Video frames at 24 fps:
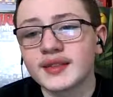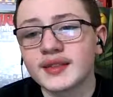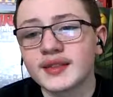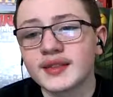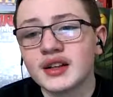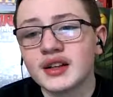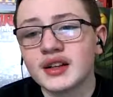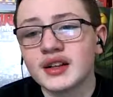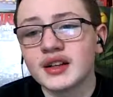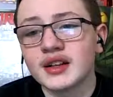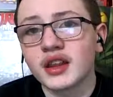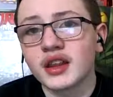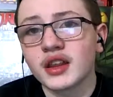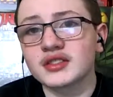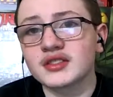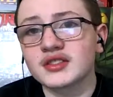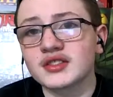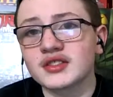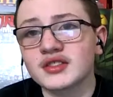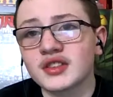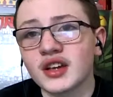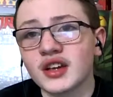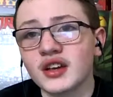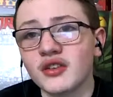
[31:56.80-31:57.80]
let's
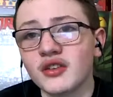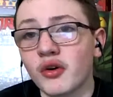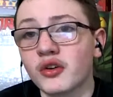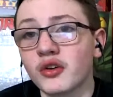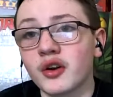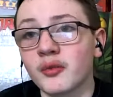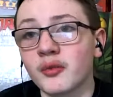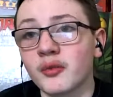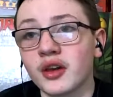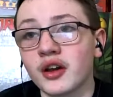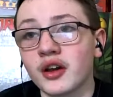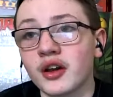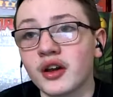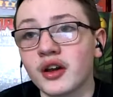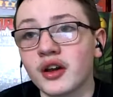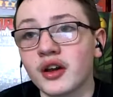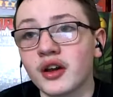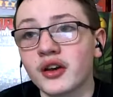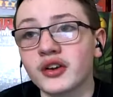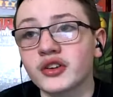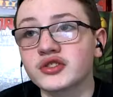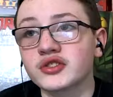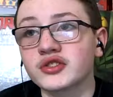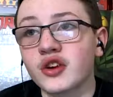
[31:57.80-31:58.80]
say you end up getting
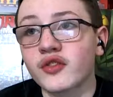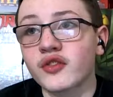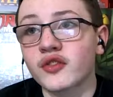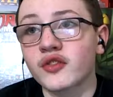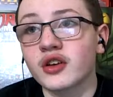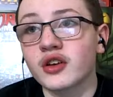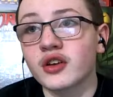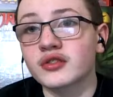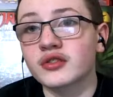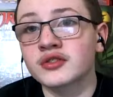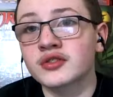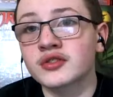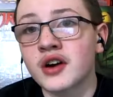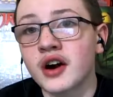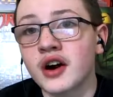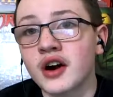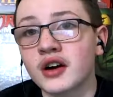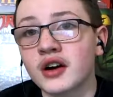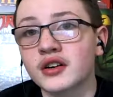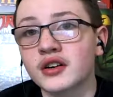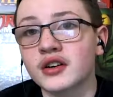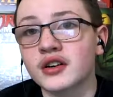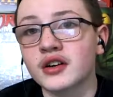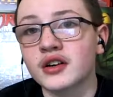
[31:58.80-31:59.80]
yourself killed as
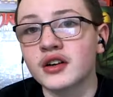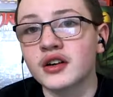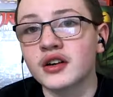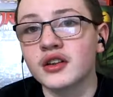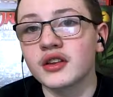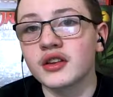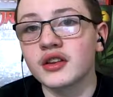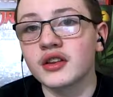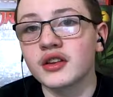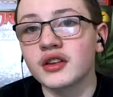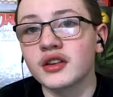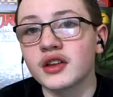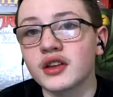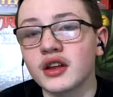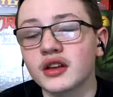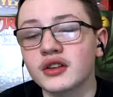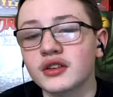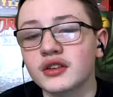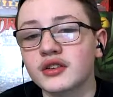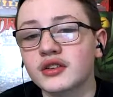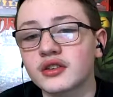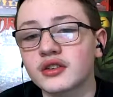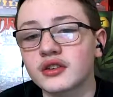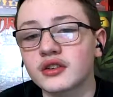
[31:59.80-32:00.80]
Connor, and then
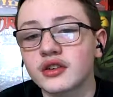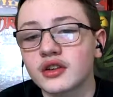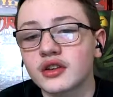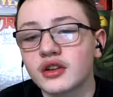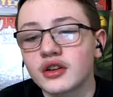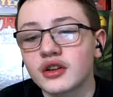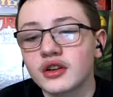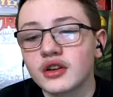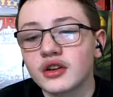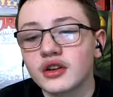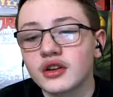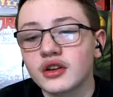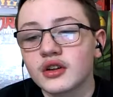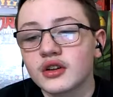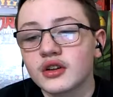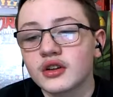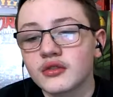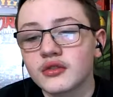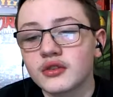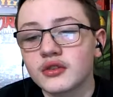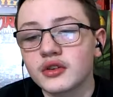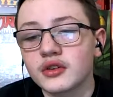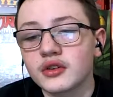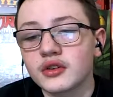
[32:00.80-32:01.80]
when
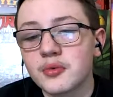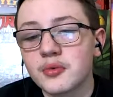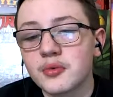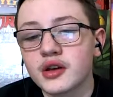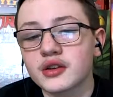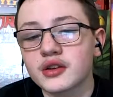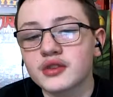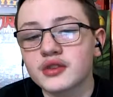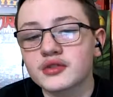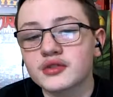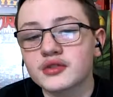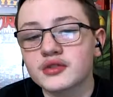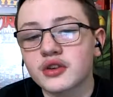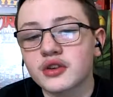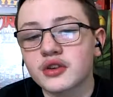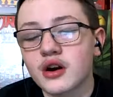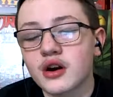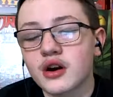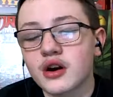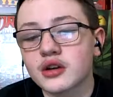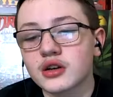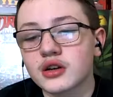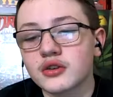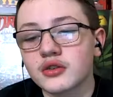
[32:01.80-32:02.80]
you play as
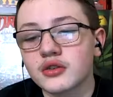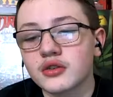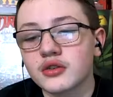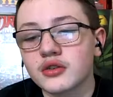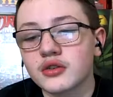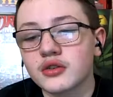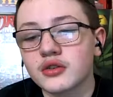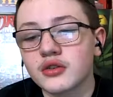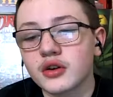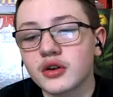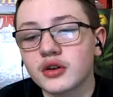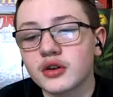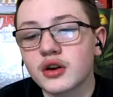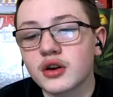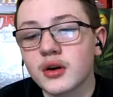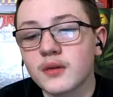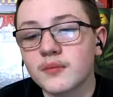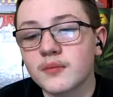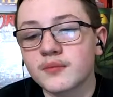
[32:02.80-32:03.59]
Kara, you end up